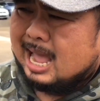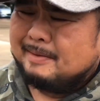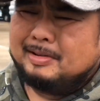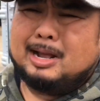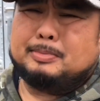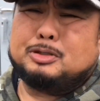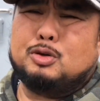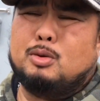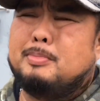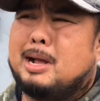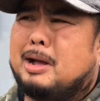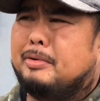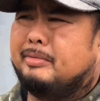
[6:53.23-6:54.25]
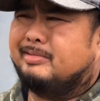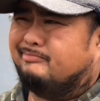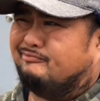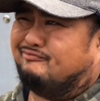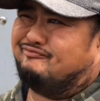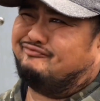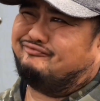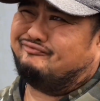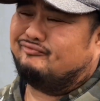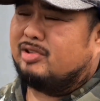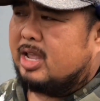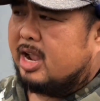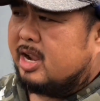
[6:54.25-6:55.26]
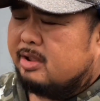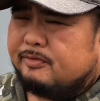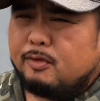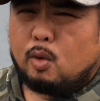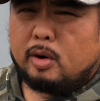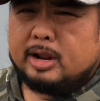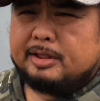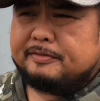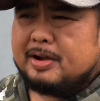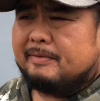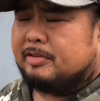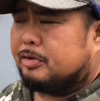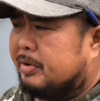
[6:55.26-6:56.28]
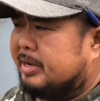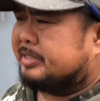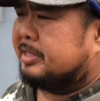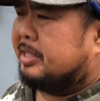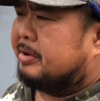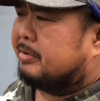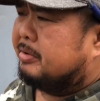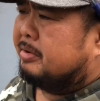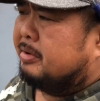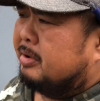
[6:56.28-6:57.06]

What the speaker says: have it up to about 84, 85 degrees in there.